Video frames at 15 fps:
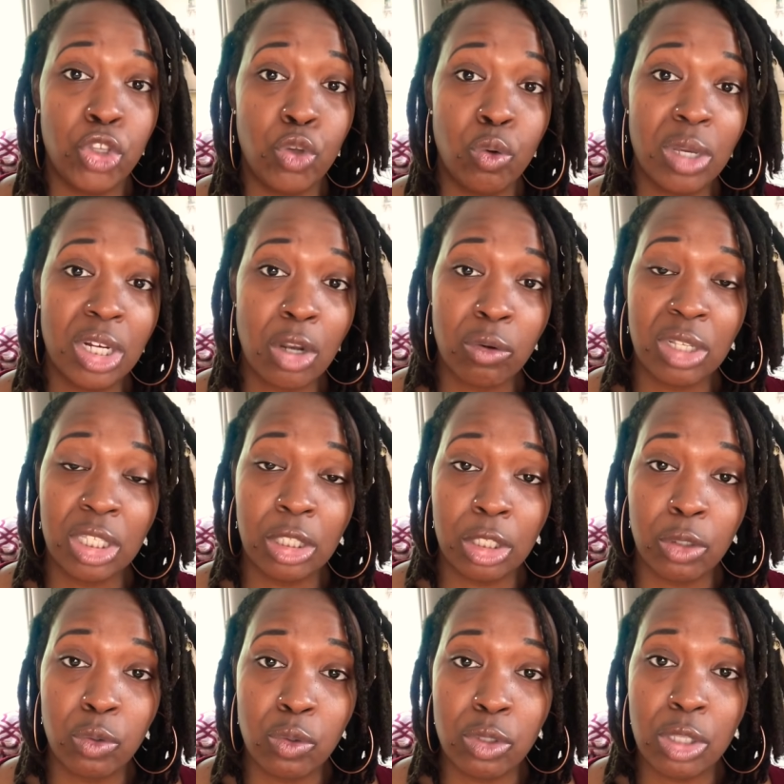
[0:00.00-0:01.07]
You can only
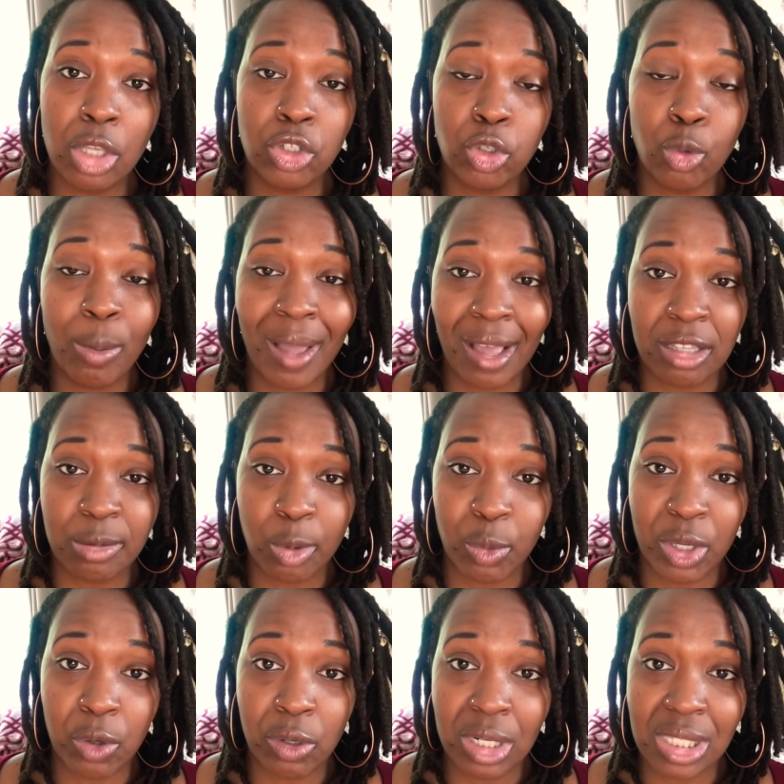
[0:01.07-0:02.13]
lose 2 pounds per
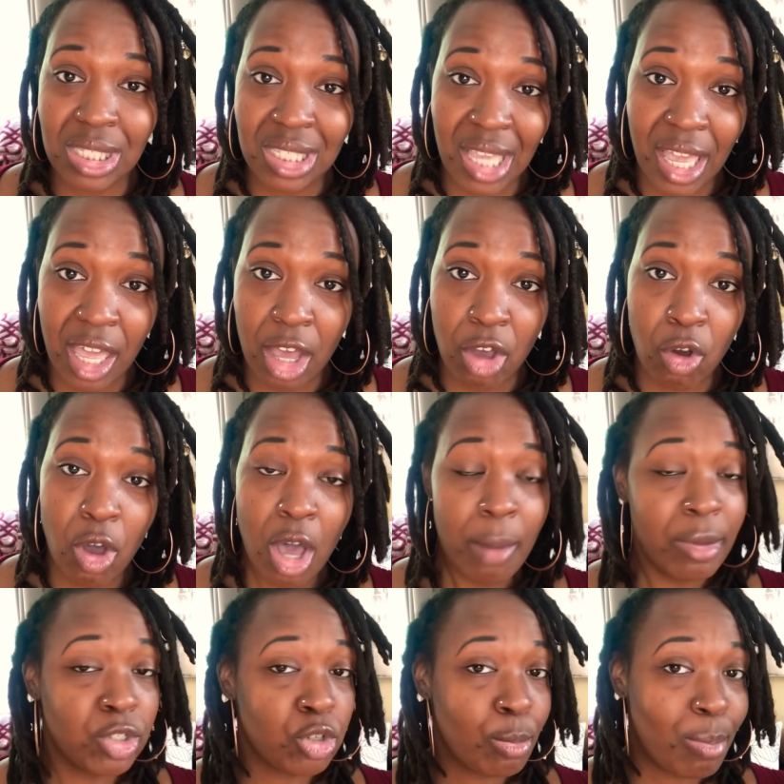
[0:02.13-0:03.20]
week on a scale,
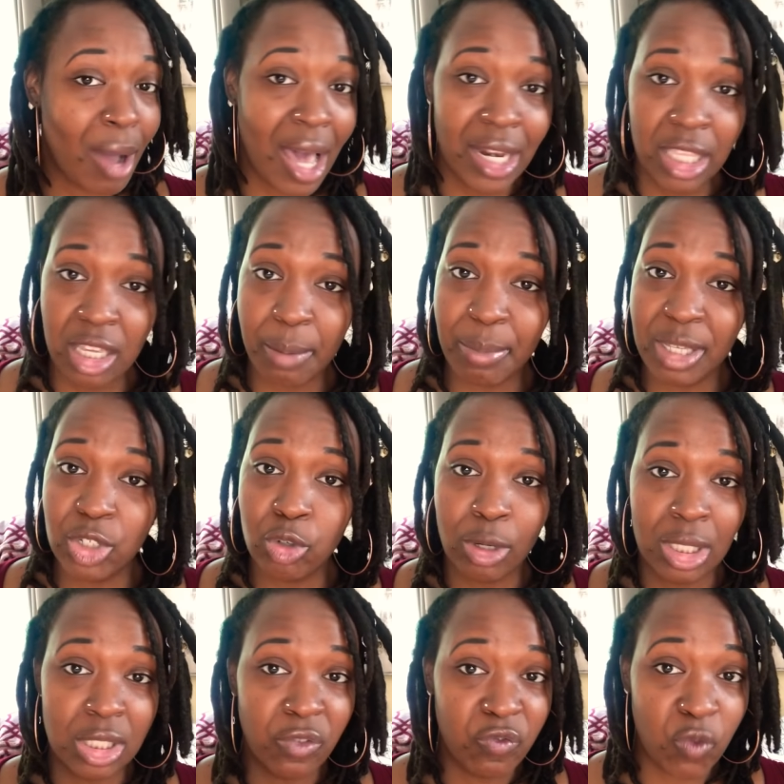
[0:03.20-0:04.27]
but your body could be
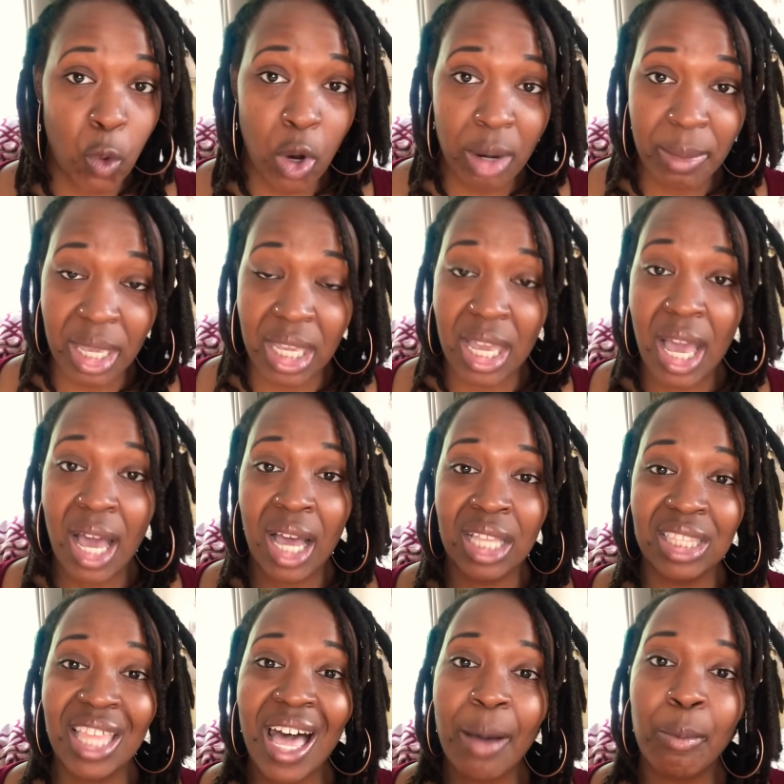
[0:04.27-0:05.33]
transforming
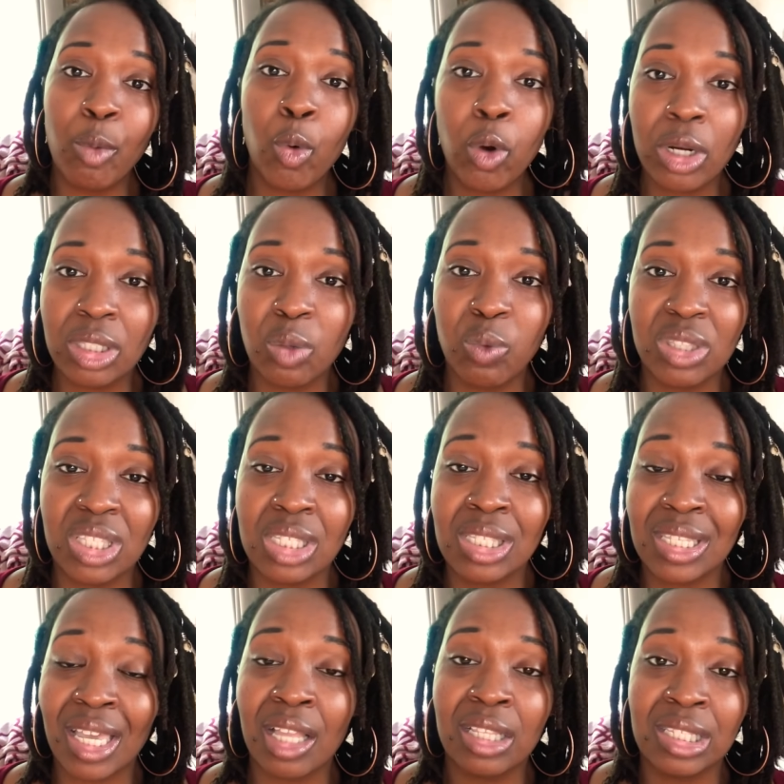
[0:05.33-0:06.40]
a lot more than what the
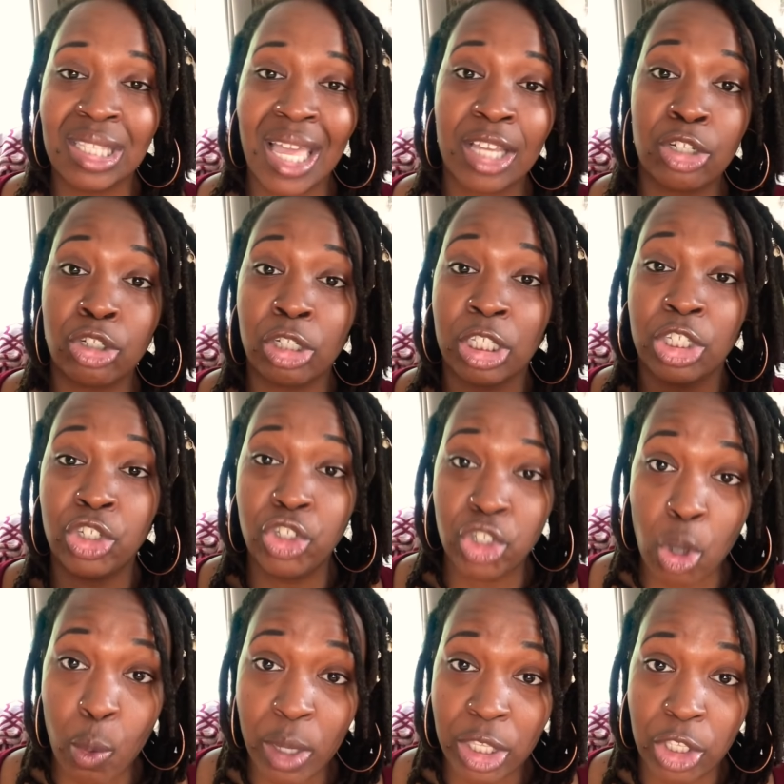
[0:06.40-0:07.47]
scale is actually
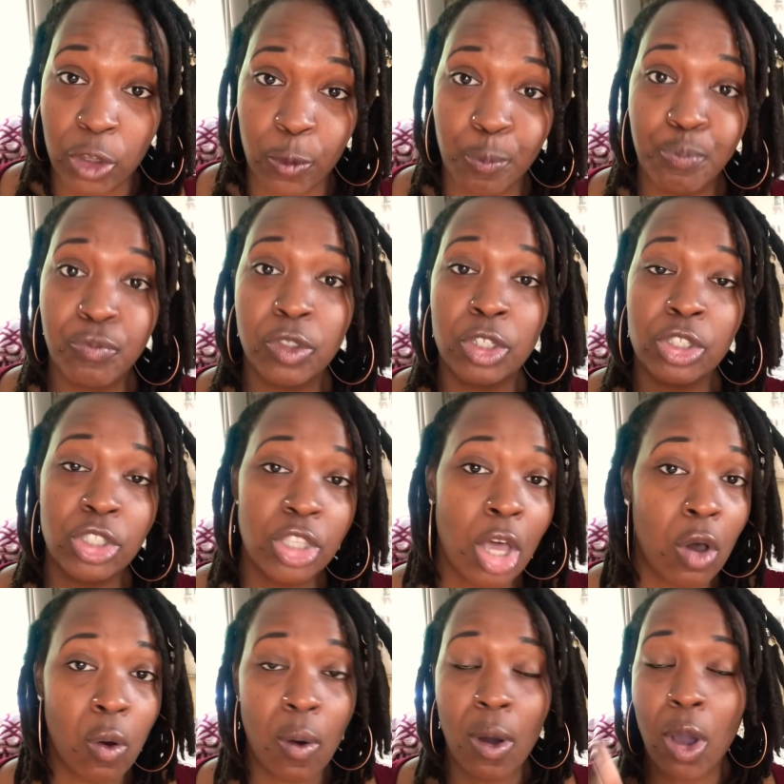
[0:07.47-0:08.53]
showing you.
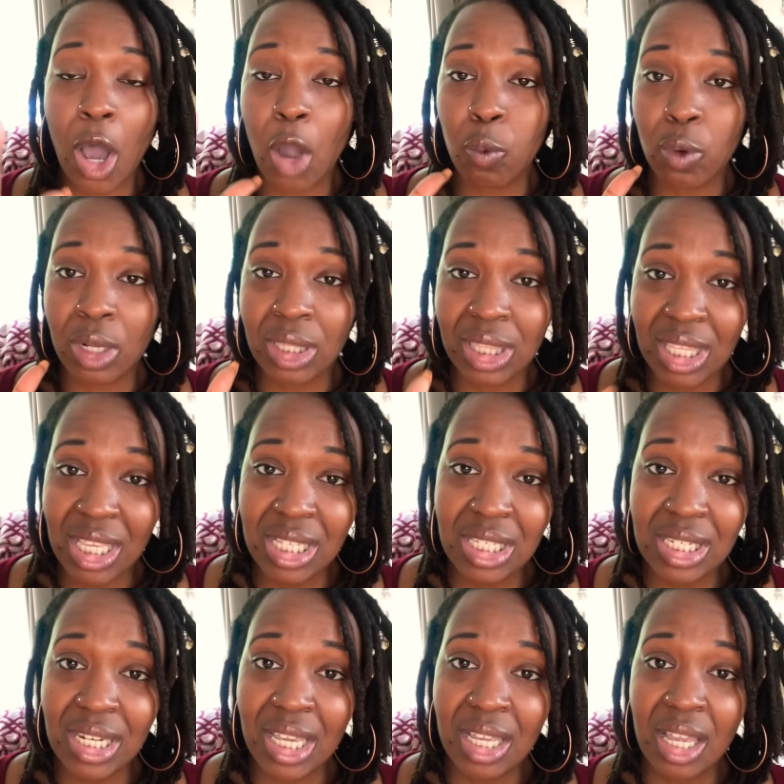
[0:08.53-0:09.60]
So a
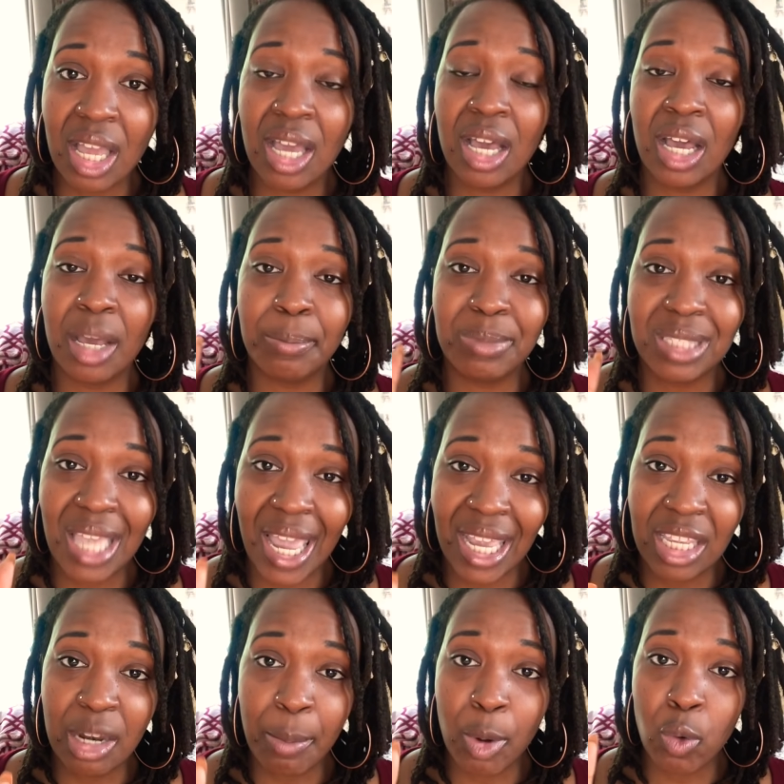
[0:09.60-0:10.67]
realistic,
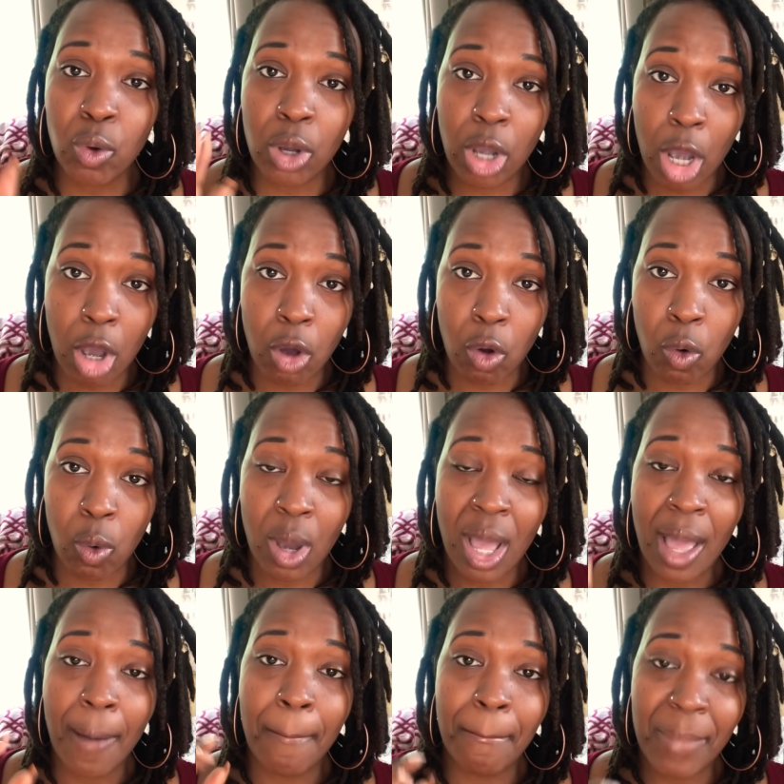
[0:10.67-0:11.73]
obtainable goal,
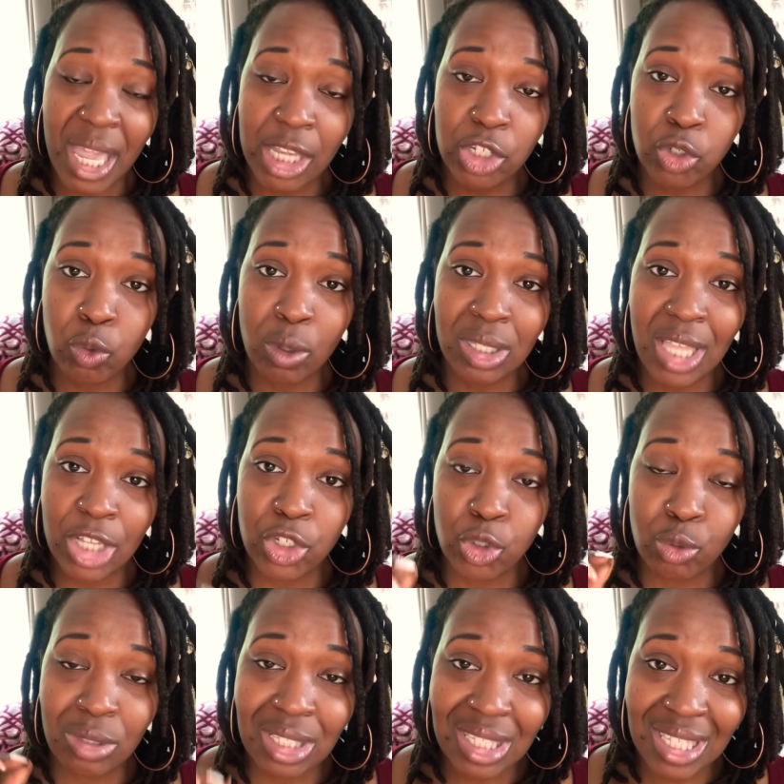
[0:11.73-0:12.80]
make sure
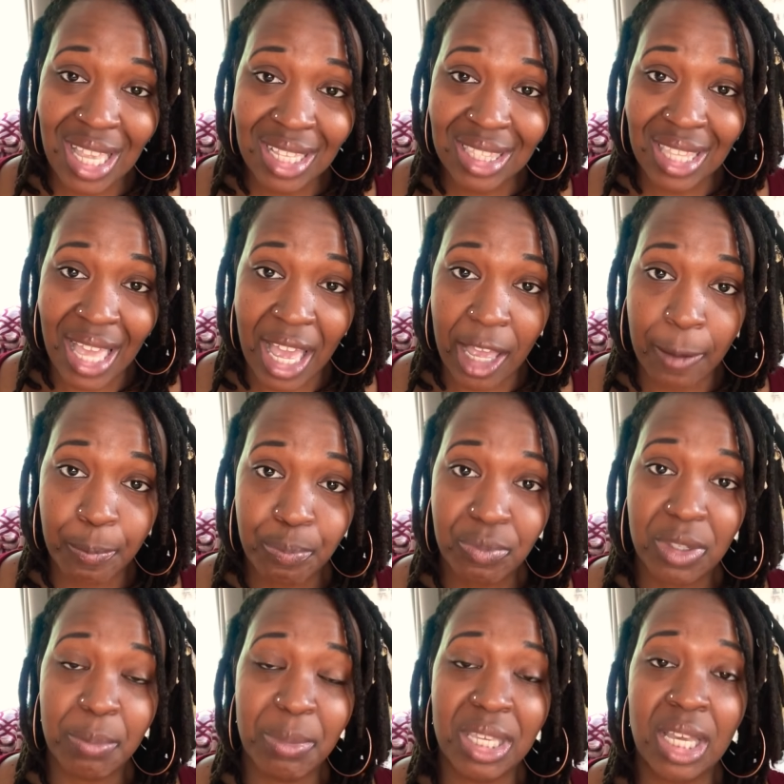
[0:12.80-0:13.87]
that you set that,
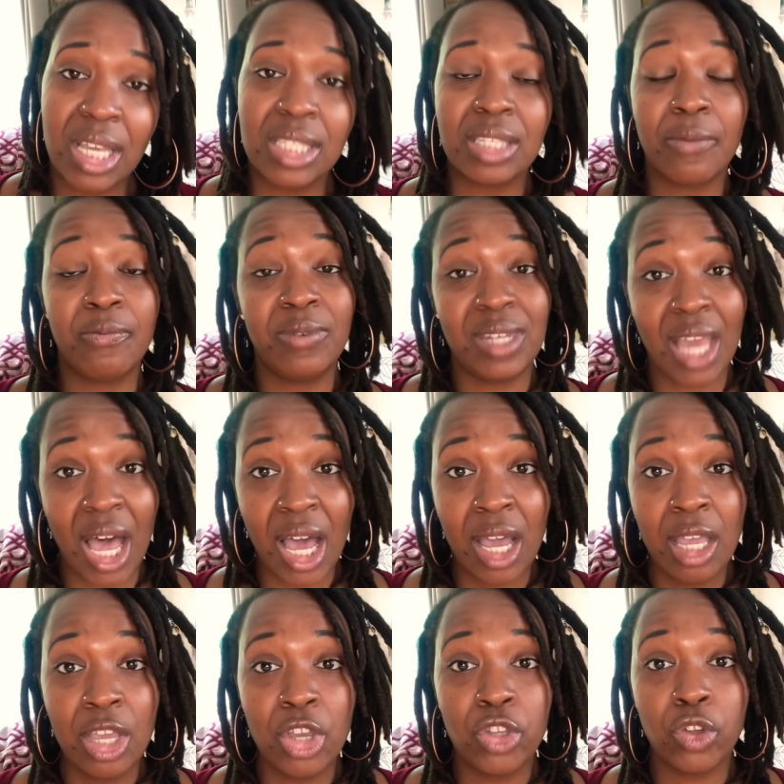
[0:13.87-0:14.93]
because if
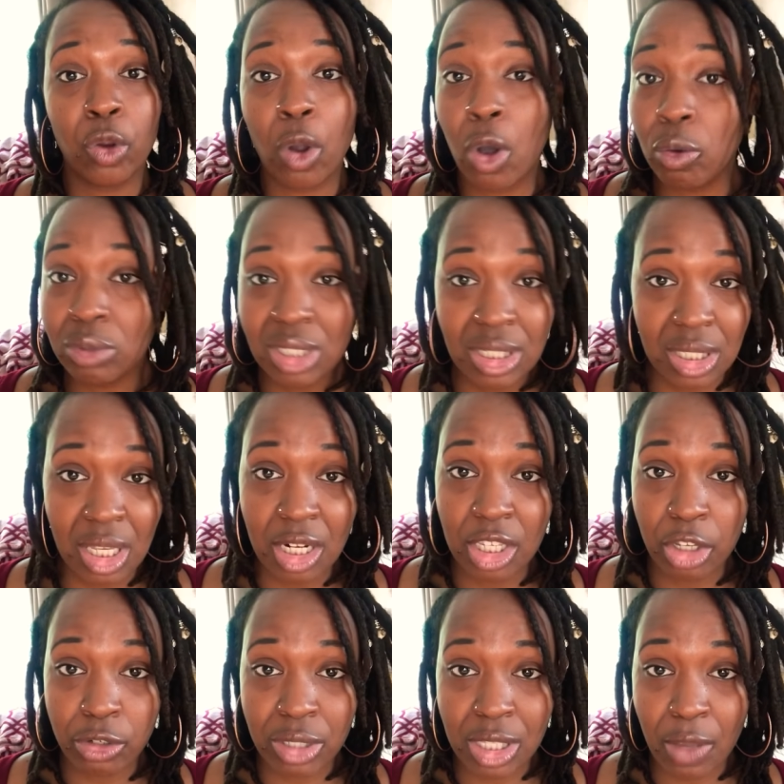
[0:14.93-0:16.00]
not, you're only
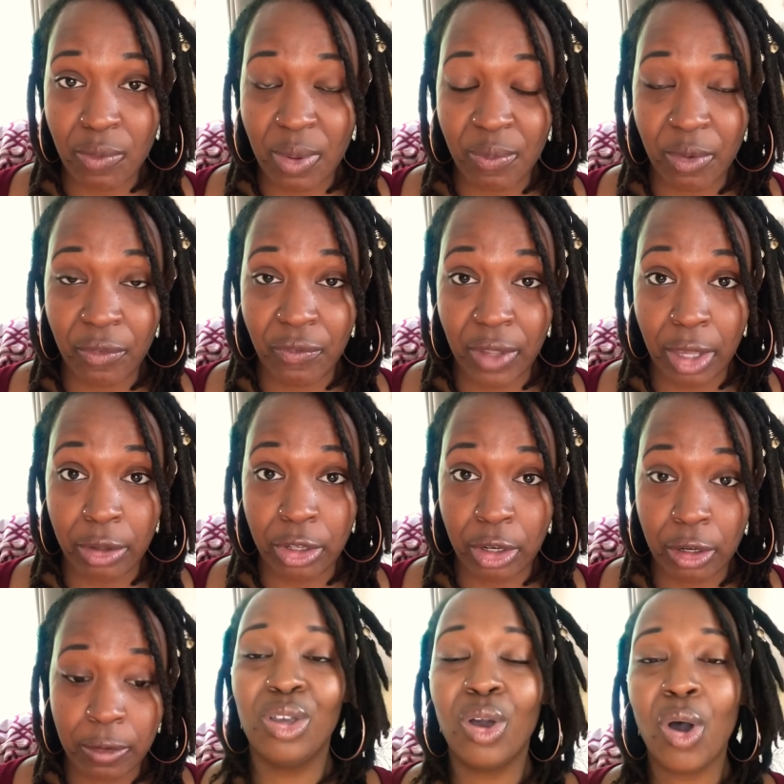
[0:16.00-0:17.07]
setting yourself up for
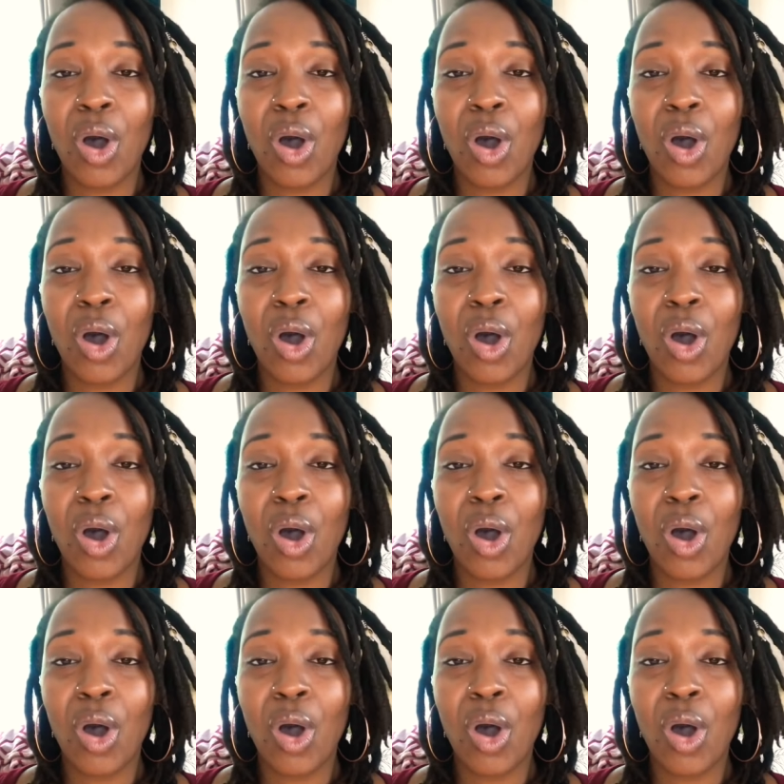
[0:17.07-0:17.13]
failure.